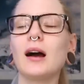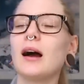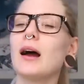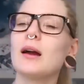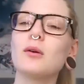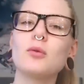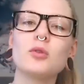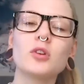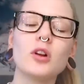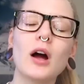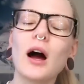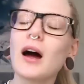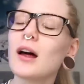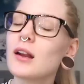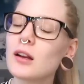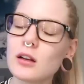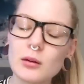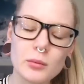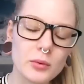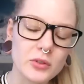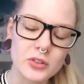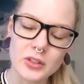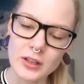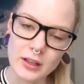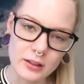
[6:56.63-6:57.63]
I would
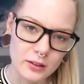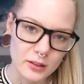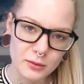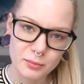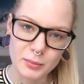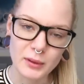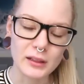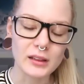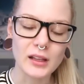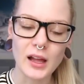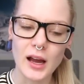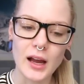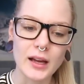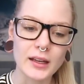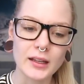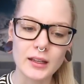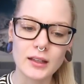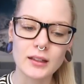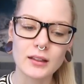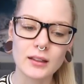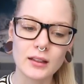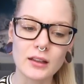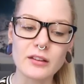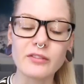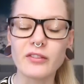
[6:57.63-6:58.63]
100% be
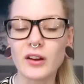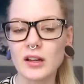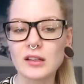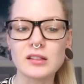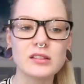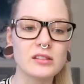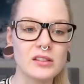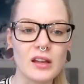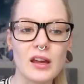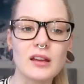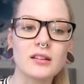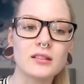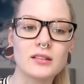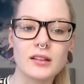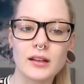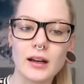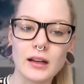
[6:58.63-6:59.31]
lying if I said